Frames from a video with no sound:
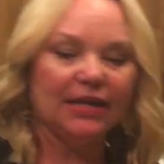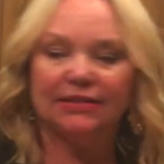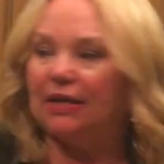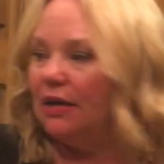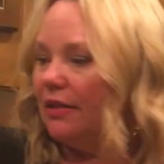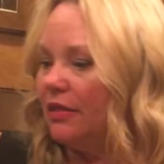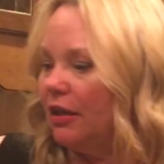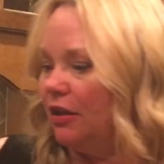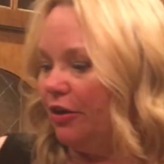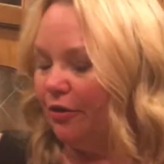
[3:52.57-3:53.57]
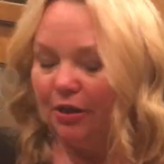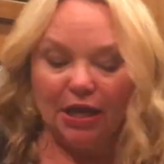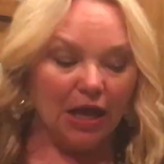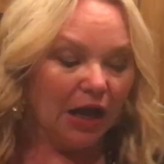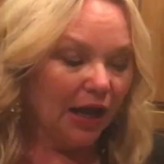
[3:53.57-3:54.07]
yes, thank you, dear.
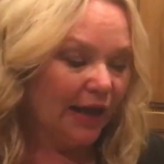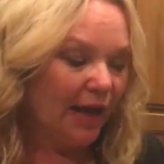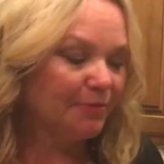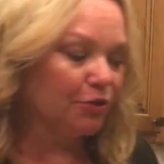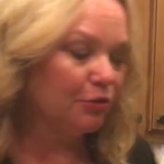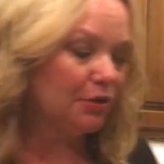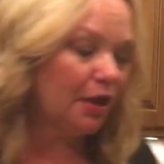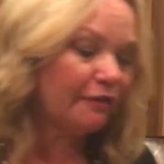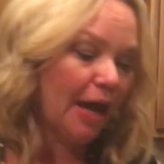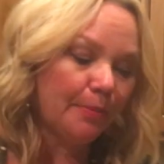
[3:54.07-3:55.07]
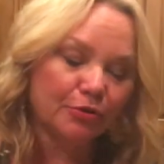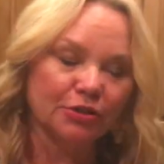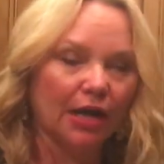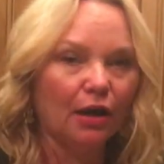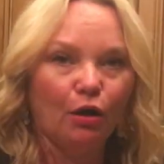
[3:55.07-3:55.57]
I absolutely love capers.
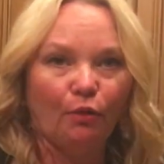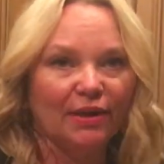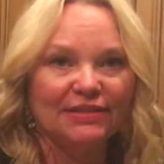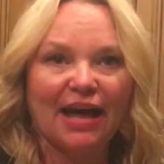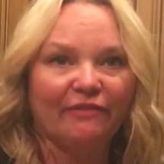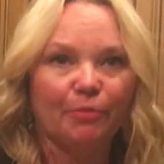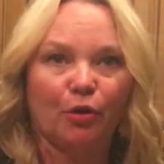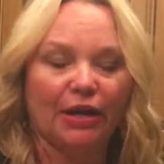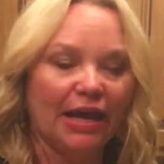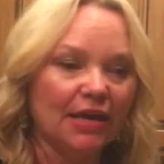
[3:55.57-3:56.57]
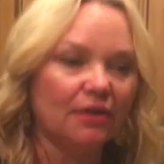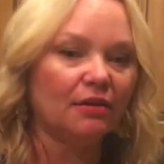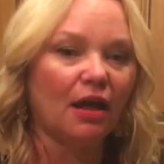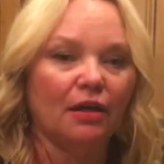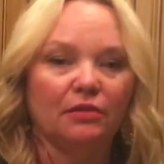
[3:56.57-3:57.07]
I always have them on
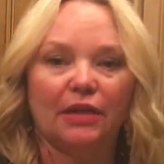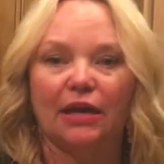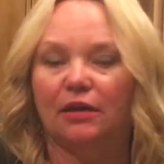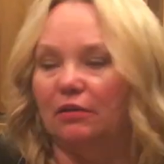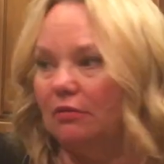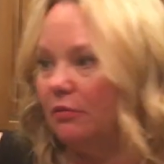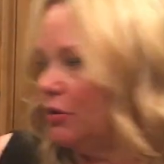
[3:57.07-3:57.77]
hand. They